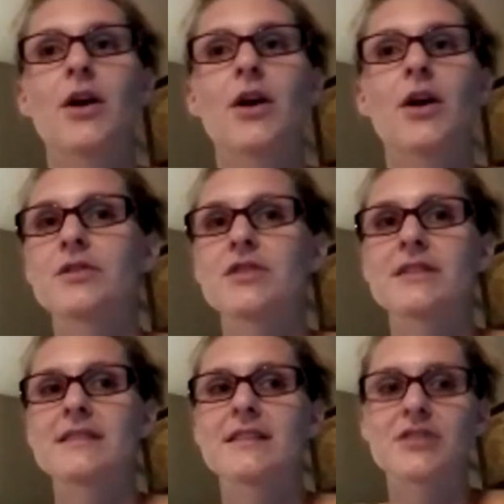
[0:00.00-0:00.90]

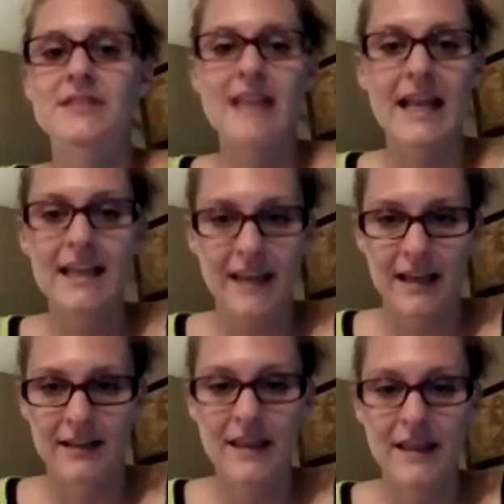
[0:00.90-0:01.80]
just
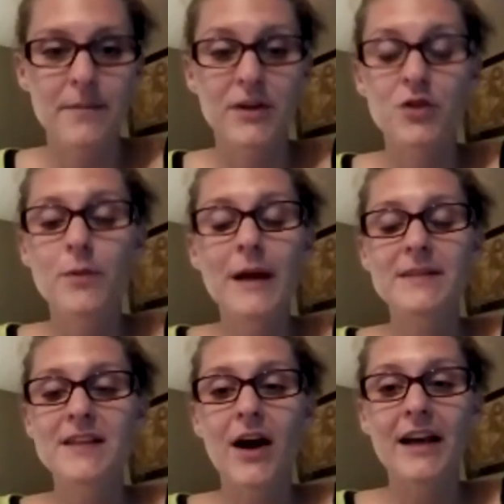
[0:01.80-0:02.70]
anything. You might
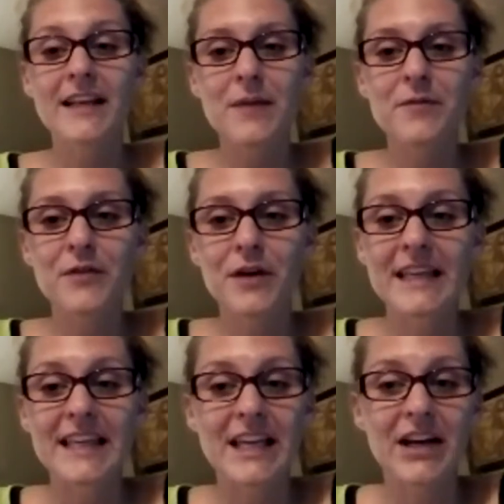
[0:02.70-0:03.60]
be talking to them for a
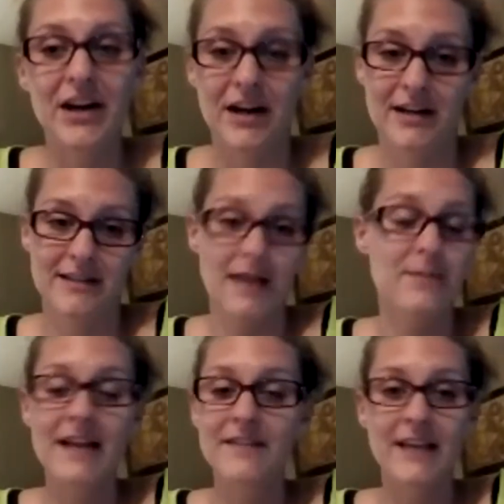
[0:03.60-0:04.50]
year. I'm
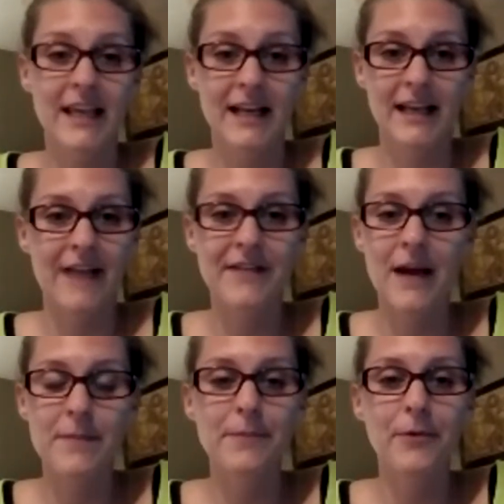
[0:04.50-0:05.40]
not even kidding. I've
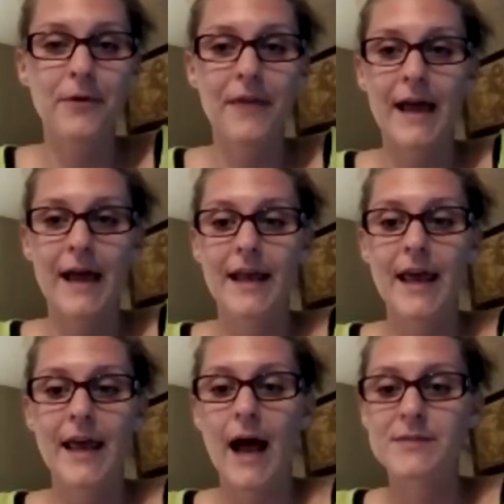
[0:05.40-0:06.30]
got people that
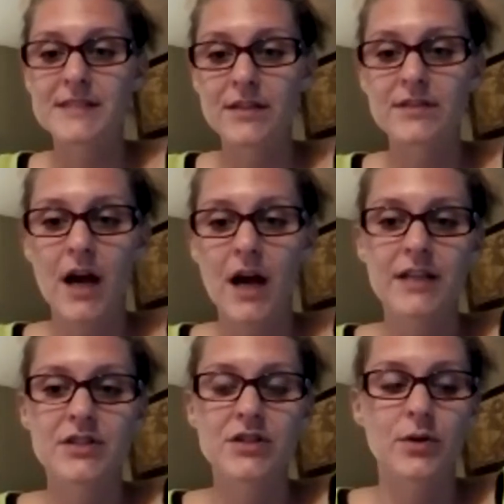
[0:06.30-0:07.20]
I'm still
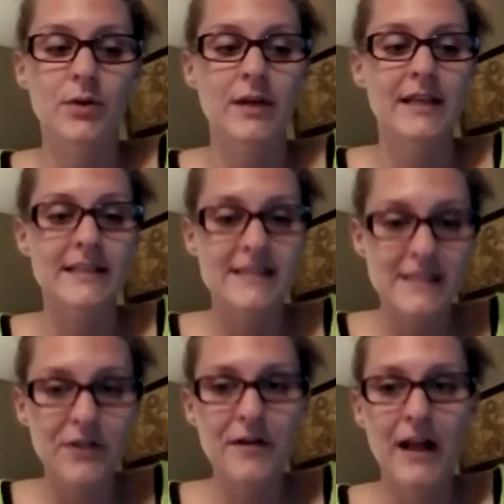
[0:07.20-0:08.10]
talking to,
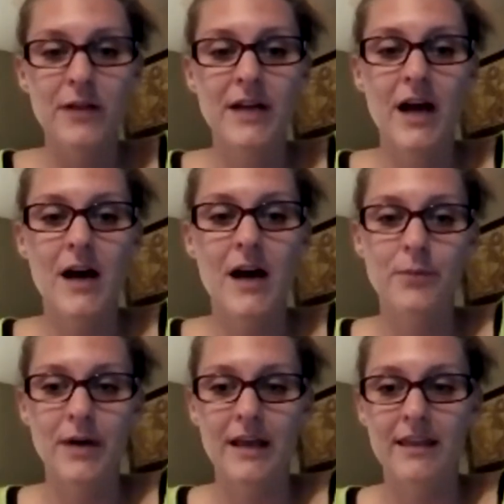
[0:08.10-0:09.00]
still following up
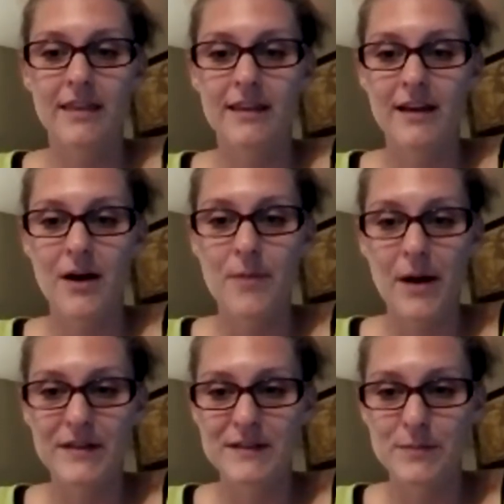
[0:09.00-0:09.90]
with
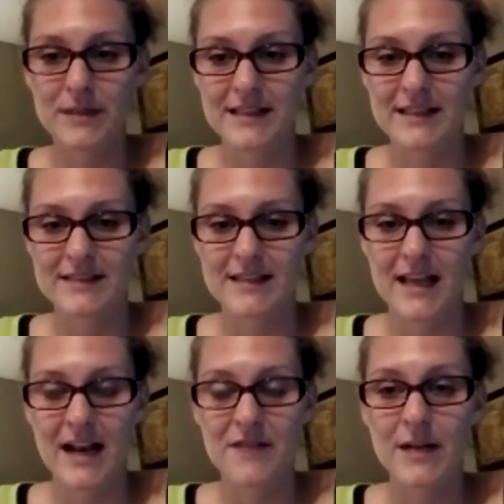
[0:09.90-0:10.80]
about this business.
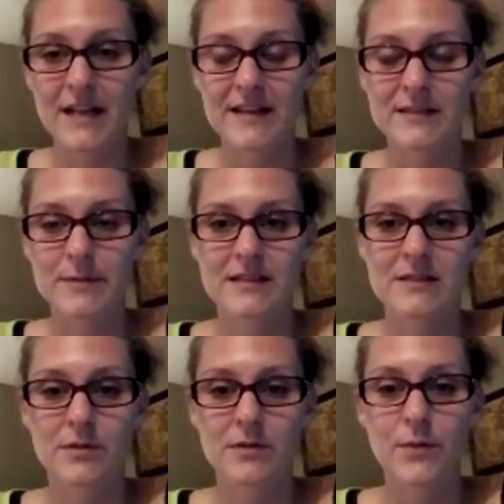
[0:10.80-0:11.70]
And I've been in this business
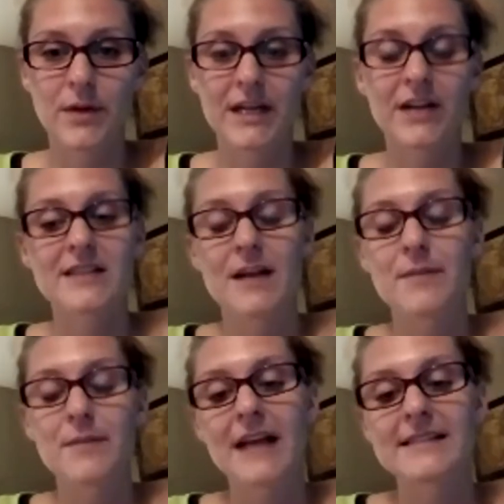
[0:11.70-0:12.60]
almost 4 years. And I'm
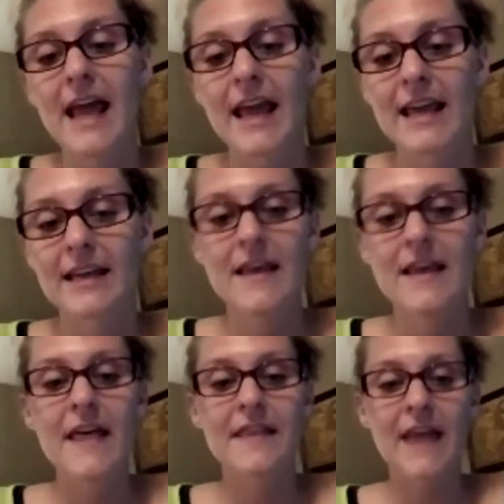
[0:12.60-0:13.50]
not saying
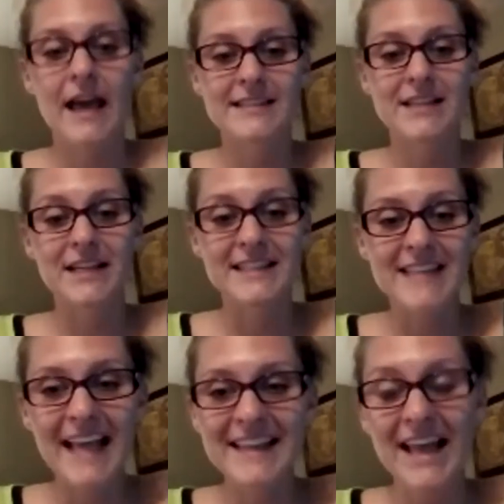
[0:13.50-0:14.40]
that it's going to
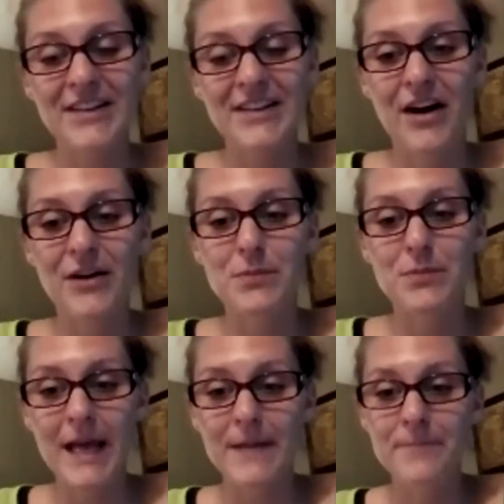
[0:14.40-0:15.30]
take that long, but